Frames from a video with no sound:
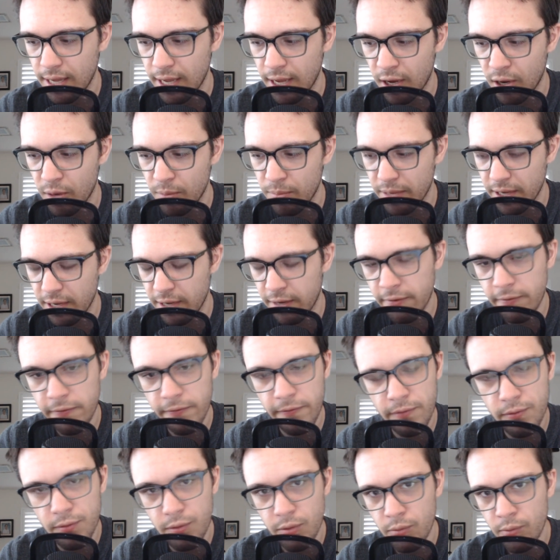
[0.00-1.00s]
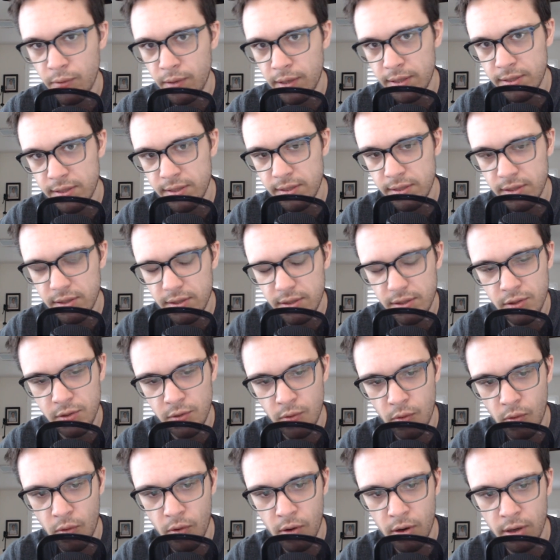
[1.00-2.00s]
help influence
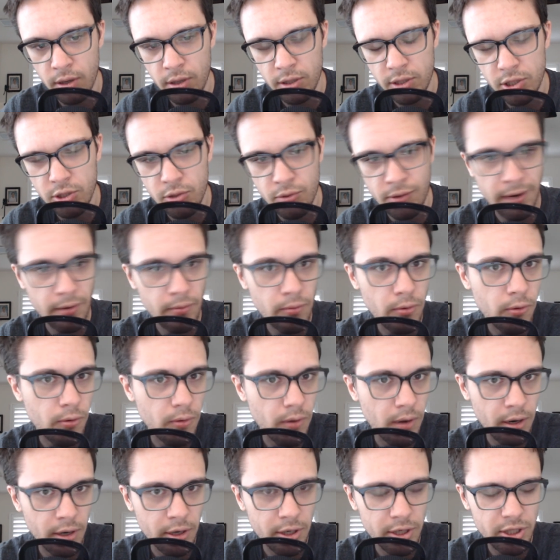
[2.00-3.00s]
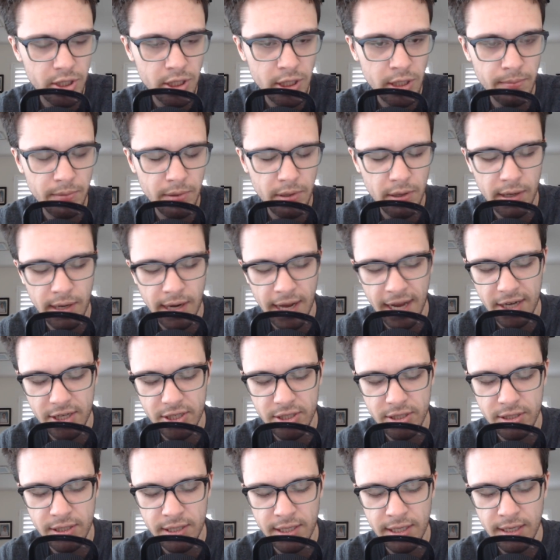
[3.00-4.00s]
your trait roll RNG, but you could
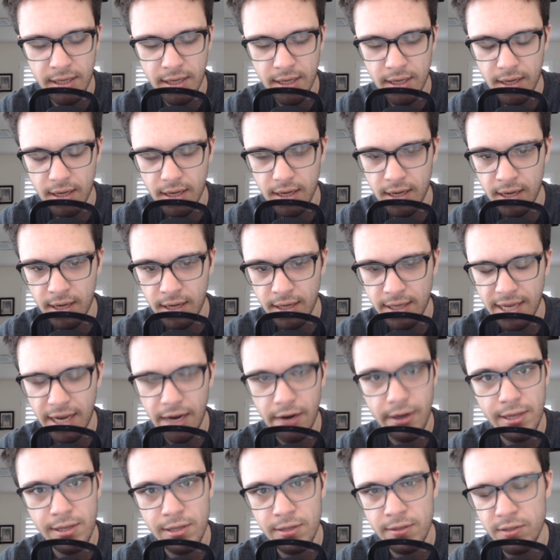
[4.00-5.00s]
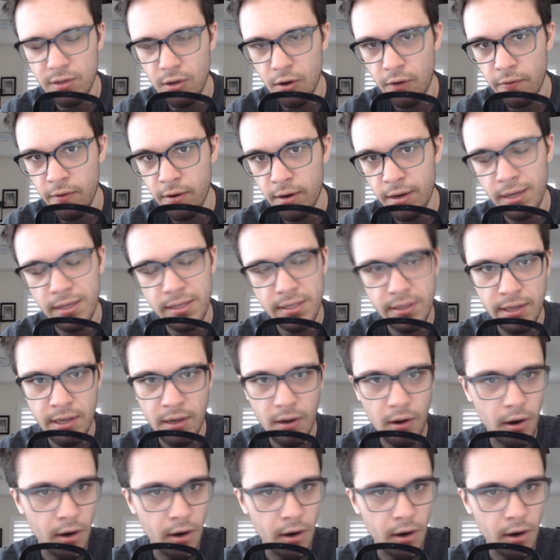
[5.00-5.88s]
actually uh, carry this over into the